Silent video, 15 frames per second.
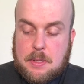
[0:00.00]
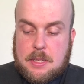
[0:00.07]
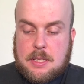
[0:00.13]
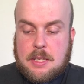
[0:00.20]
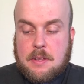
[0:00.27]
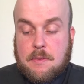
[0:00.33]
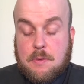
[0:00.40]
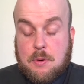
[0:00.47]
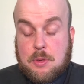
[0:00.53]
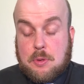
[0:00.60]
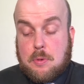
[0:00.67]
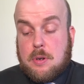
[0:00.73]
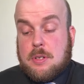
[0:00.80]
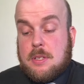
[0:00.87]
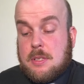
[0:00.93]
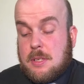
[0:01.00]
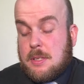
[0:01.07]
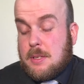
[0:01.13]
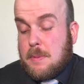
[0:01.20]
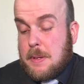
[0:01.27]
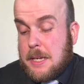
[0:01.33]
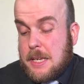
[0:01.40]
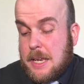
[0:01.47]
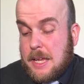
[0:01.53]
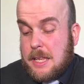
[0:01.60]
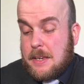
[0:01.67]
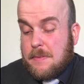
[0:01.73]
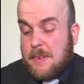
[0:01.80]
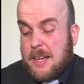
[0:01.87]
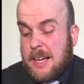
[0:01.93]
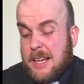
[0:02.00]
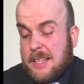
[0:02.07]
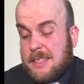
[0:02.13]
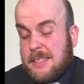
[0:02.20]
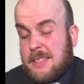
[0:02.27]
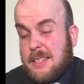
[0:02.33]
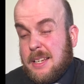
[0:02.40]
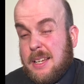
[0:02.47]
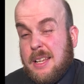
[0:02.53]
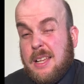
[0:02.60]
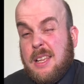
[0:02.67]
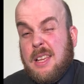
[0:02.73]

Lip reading: It's in the fourth quadrant, so it's going to be a negative answer.